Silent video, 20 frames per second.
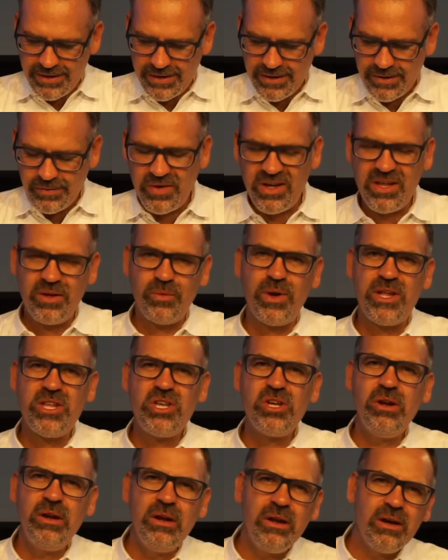When
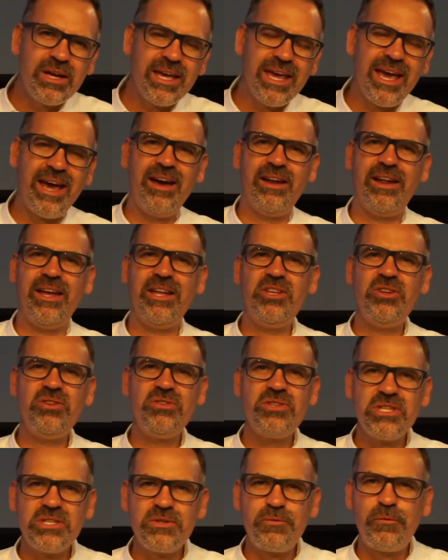you look out and you
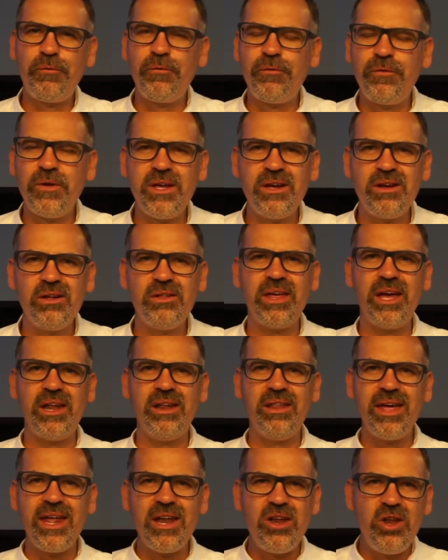just feel
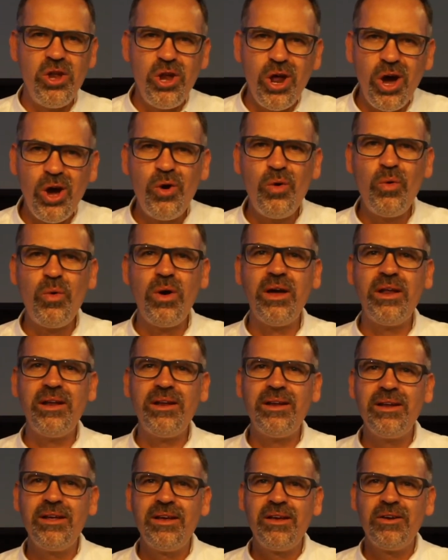that no
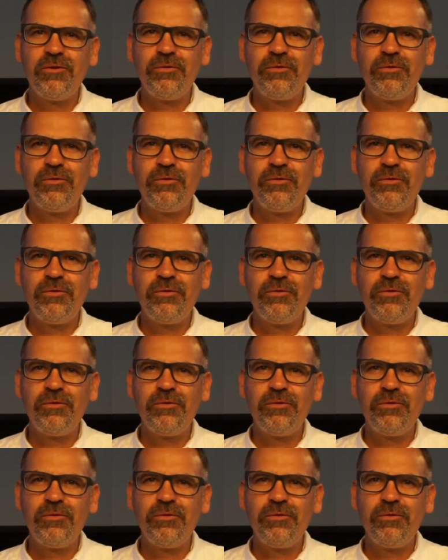one